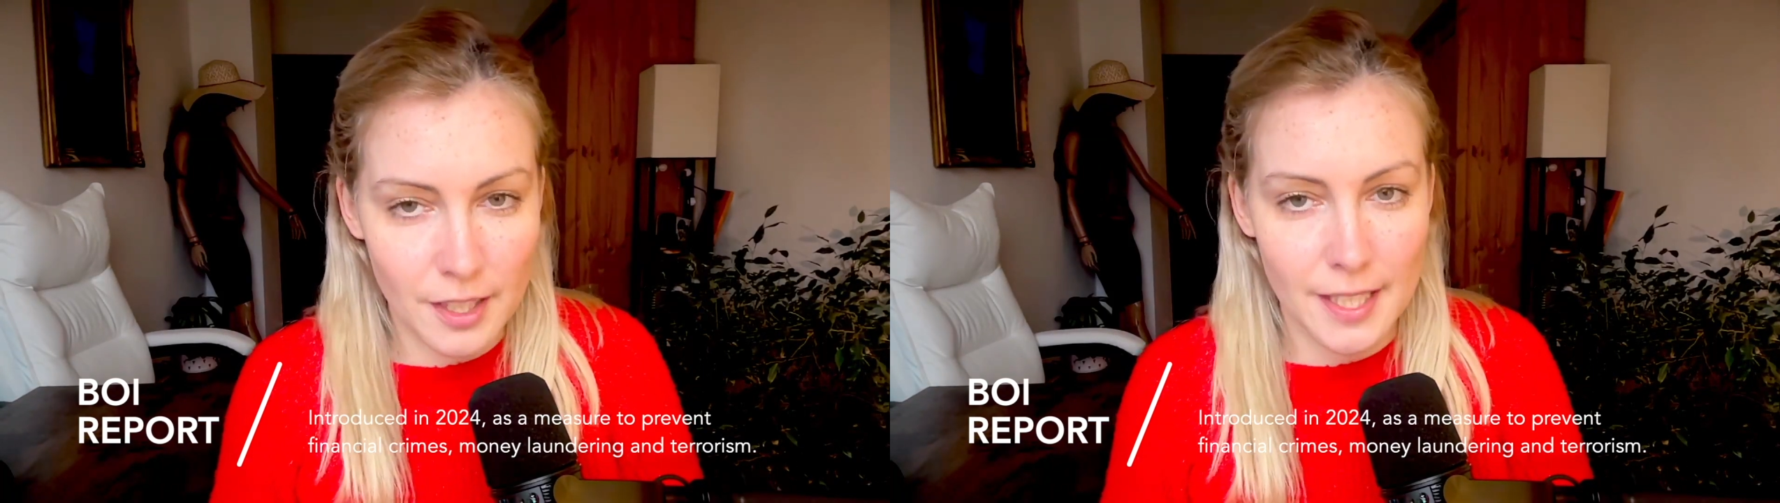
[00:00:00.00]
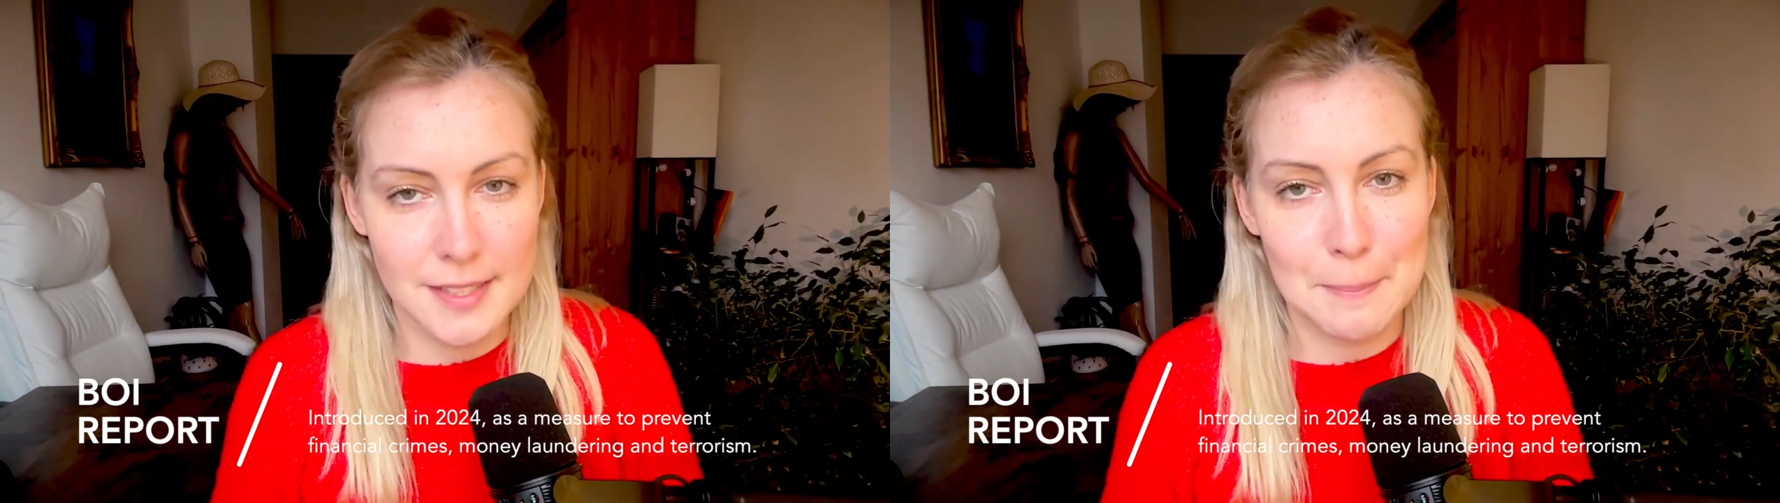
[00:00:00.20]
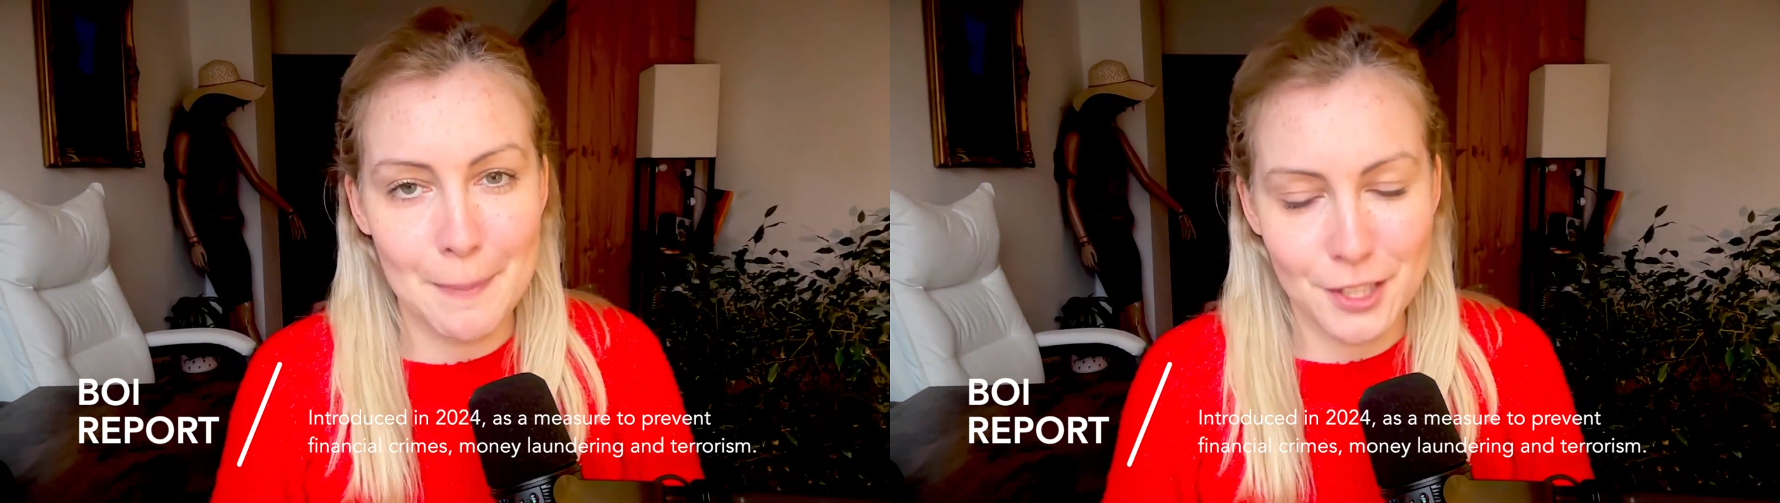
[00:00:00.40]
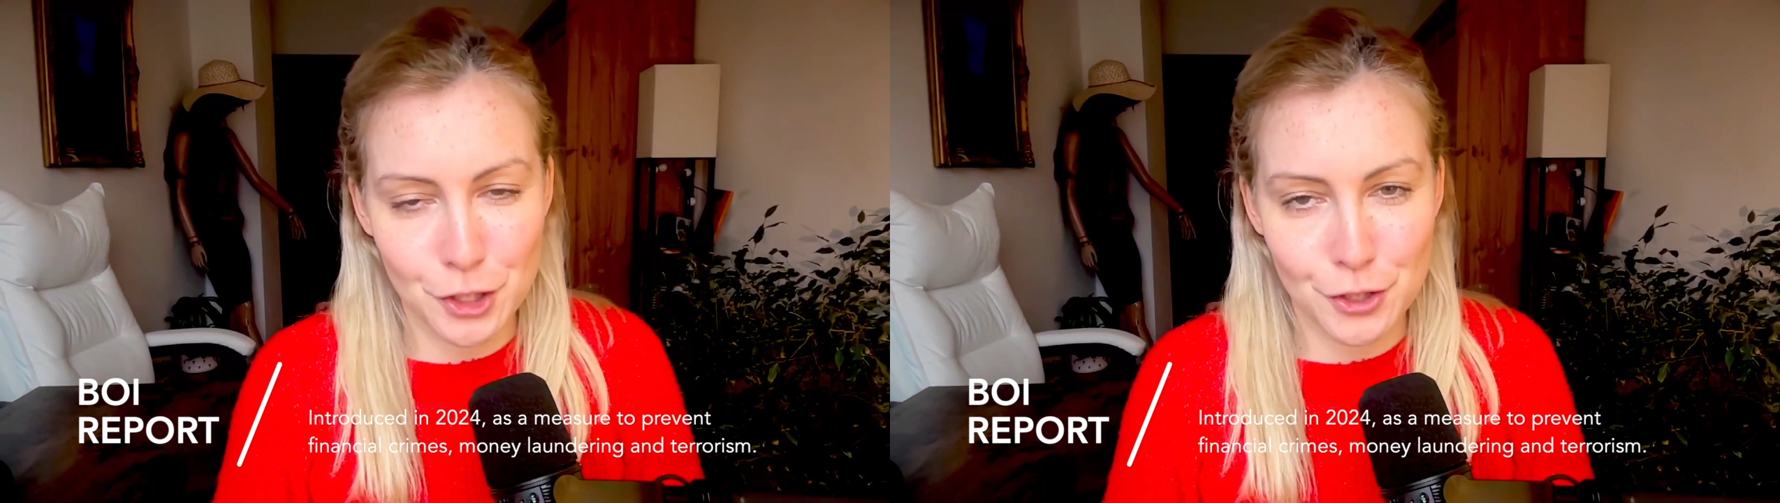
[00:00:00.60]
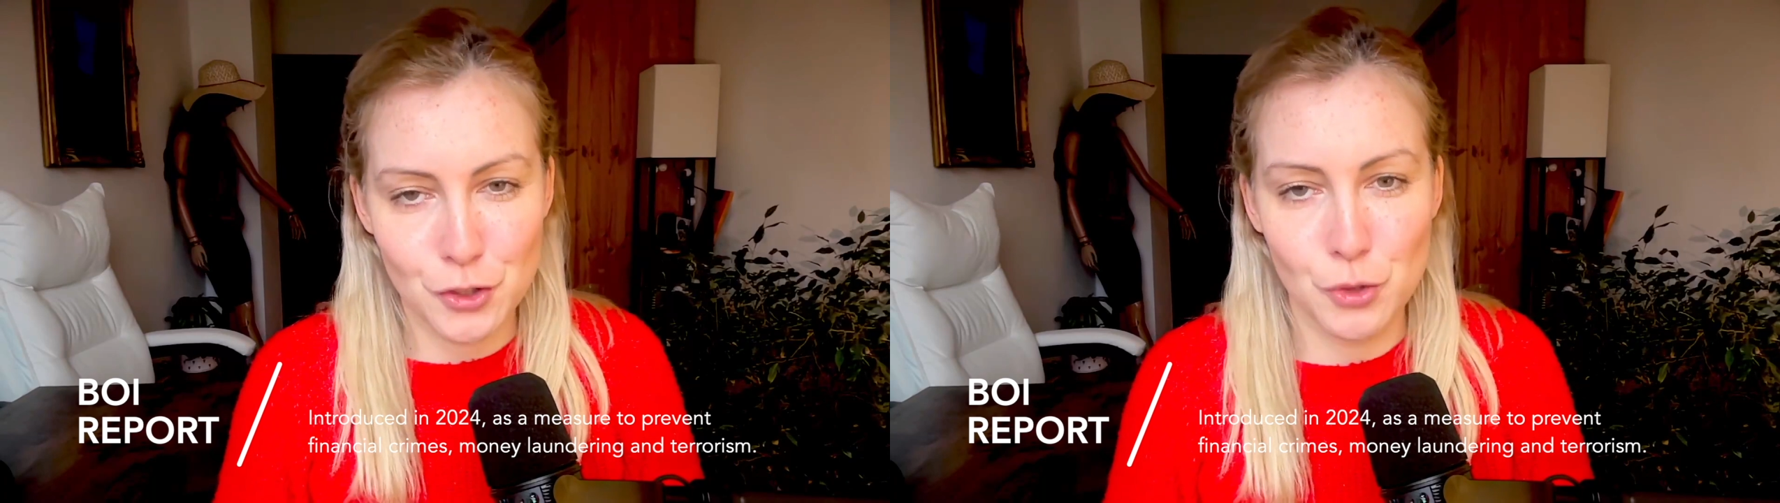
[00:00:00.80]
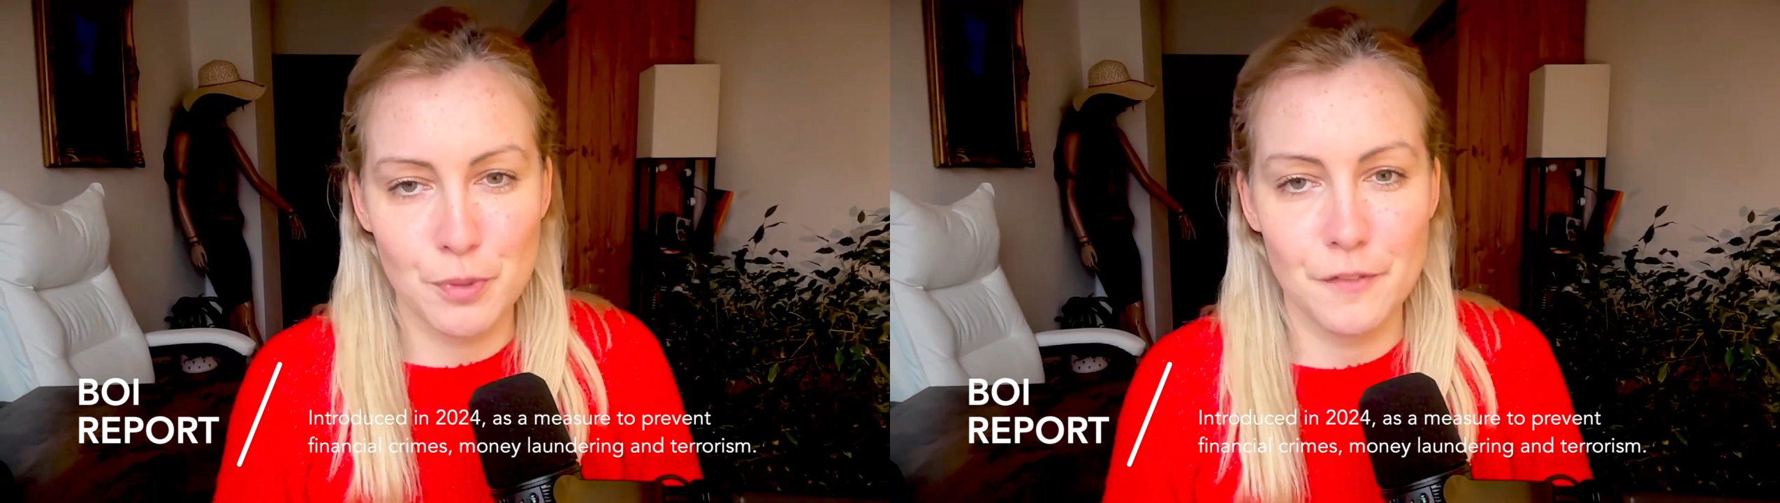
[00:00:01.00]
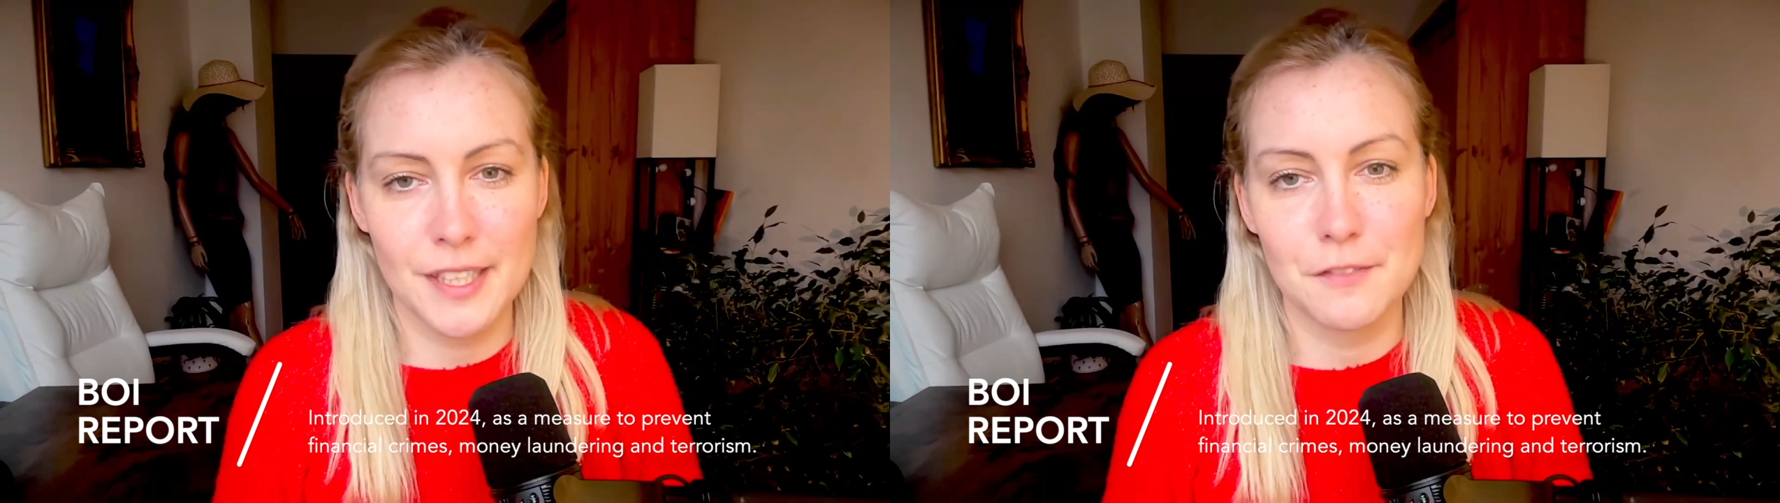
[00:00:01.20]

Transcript: as a measure to prevent